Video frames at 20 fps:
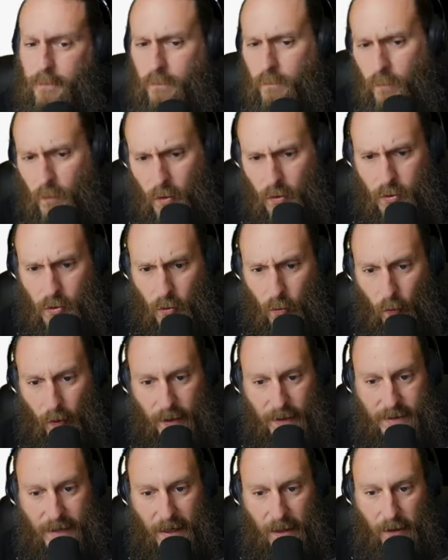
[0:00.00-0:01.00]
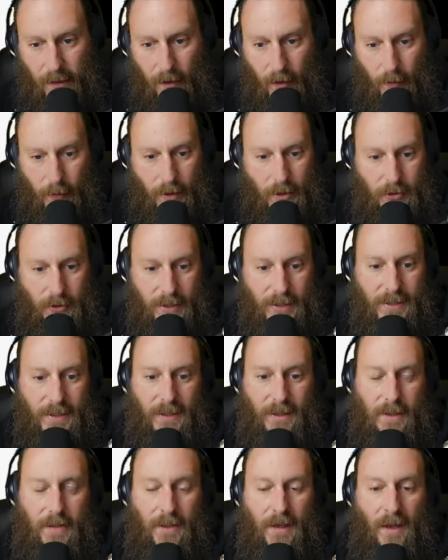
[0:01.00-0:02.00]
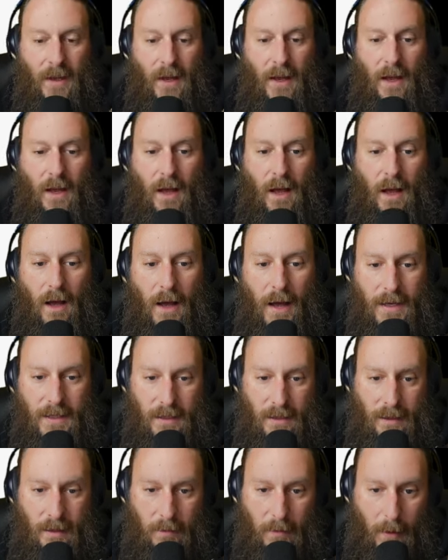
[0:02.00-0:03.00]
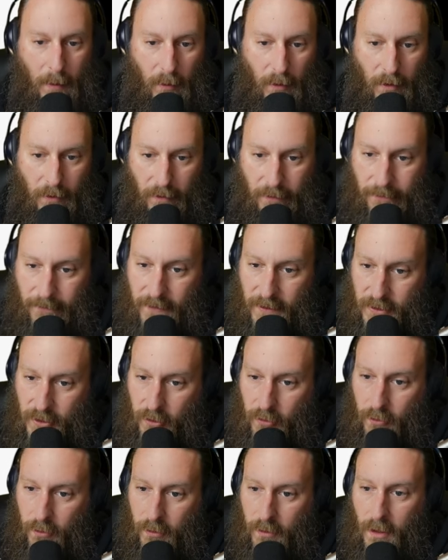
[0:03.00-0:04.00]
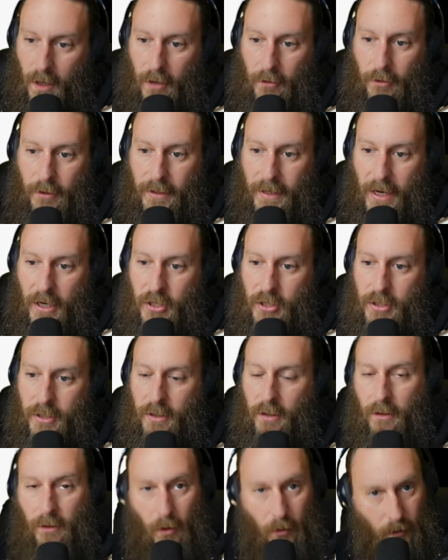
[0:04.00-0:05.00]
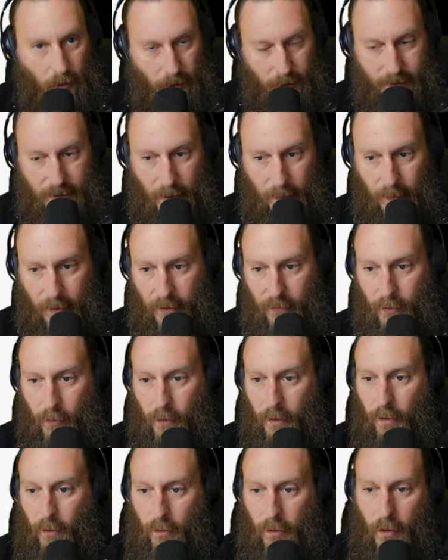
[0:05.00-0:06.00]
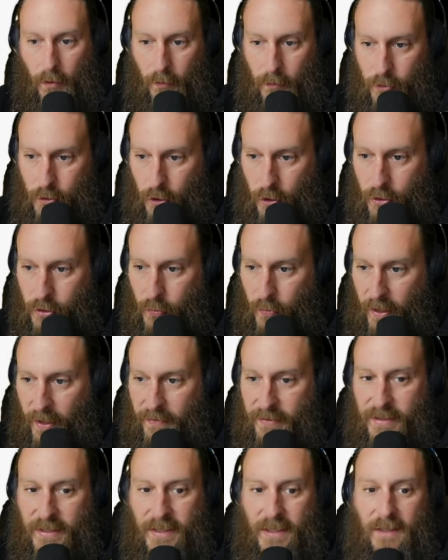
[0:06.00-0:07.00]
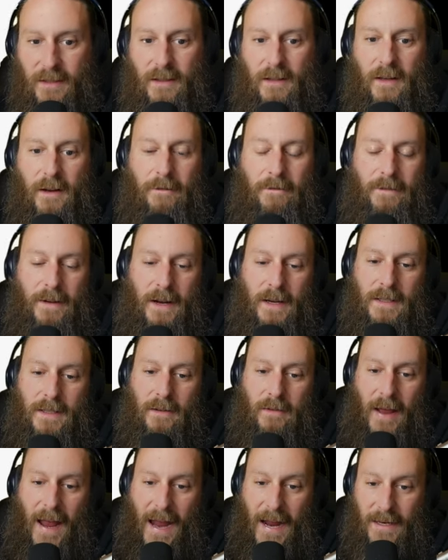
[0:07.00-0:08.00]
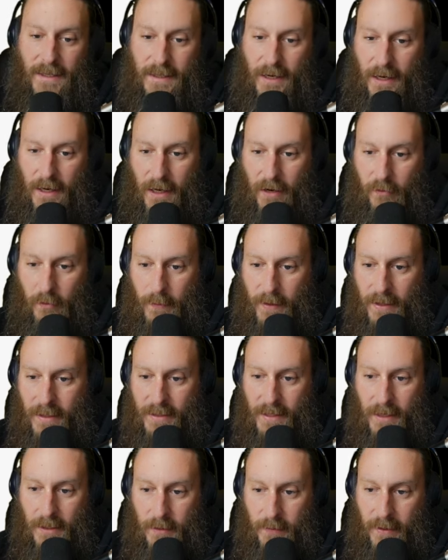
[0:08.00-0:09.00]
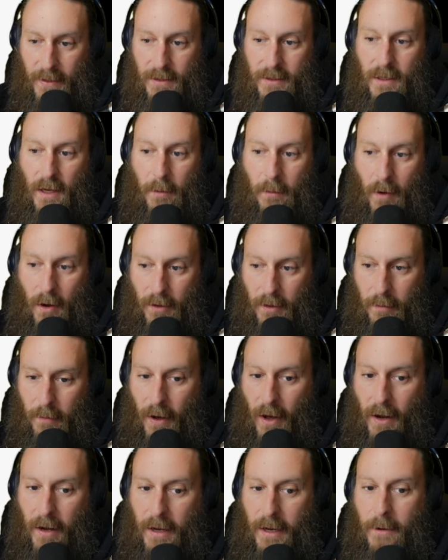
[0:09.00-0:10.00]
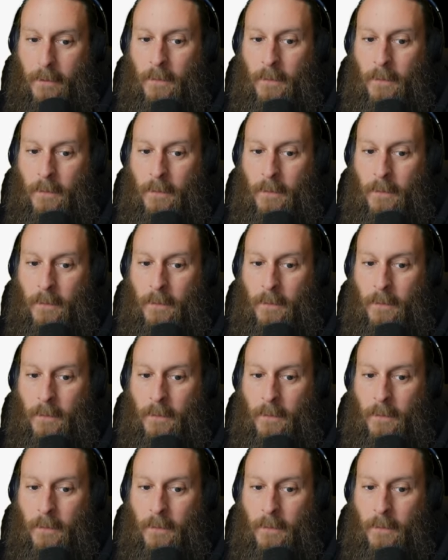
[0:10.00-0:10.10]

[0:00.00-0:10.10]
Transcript: So what exactly are we addressing? As a member of a physical congregation, a local assembly, if you will, or local church, we have seen the effects of anti-government sentiments among the body